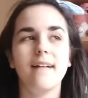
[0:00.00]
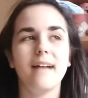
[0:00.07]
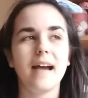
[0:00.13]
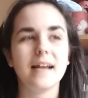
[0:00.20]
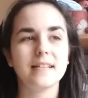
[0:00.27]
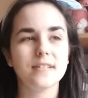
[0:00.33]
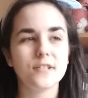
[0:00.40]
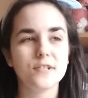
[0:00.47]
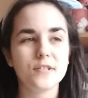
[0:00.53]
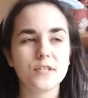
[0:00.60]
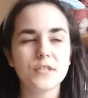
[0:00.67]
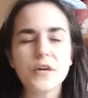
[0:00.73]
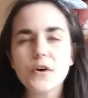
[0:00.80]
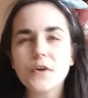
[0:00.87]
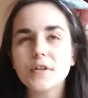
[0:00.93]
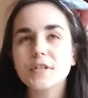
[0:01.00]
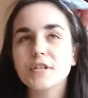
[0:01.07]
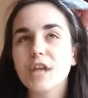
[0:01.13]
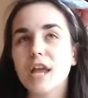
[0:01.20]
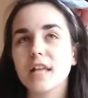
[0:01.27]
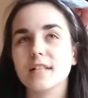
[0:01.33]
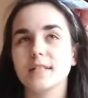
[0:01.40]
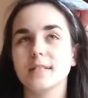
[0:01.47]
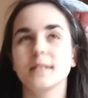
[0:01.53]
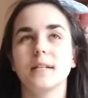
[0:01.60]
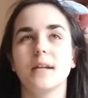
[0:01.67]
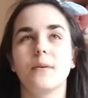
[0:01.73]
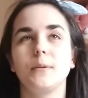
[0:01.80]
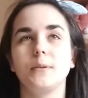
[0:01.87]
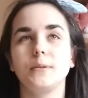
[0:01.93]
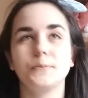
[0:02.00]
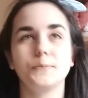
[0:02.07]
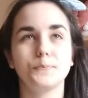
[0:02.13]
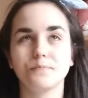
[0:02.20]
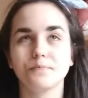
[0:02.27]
and there's no chance that I will